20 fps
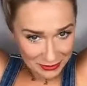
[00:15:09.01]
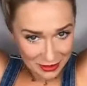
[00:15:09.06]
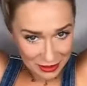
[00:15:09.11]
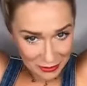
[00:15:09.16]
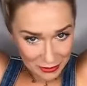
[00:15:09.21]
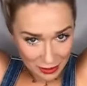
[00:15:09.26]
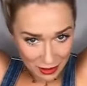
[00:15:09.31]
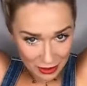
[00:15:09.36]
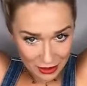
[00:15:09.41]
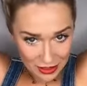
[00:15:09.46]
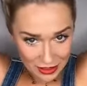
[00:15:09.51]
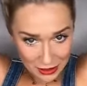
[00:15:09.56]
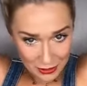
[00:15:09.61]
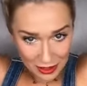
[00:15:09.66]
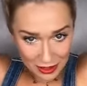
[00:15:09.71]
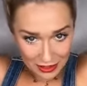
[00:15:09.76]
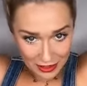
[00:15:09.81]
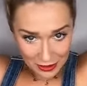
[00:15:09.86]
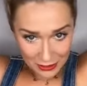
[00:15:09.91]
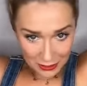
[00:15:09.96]
like embarrassed
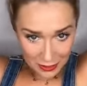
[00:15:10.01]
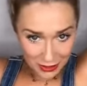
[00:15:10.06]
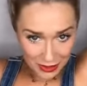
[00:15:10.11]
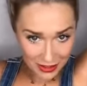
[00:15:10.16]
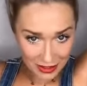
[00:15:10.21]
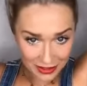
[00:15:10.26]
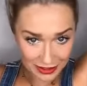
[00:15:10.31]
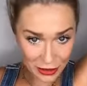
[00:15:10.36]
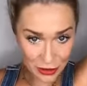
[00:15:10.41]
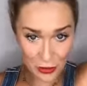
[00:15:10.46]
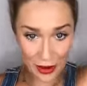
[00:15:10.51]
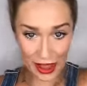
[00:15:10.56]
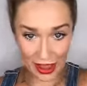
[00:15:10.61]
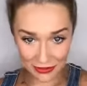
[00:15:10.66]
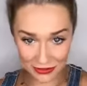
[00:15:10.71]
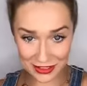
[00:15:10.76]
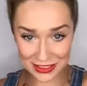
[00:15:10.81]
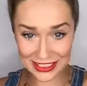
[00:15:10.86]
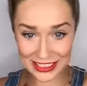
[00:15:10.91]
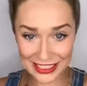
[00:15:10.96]
about it, but you
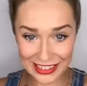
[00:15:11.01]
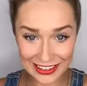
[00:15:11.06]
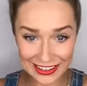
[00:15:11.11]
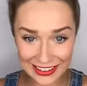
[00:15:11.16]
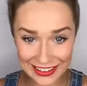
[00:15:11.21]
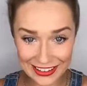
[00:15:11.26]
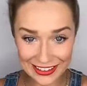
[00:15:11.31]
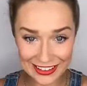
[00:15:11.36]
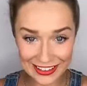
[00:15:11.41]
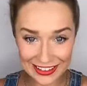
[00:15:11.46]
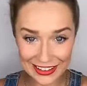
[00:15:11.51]
have to see.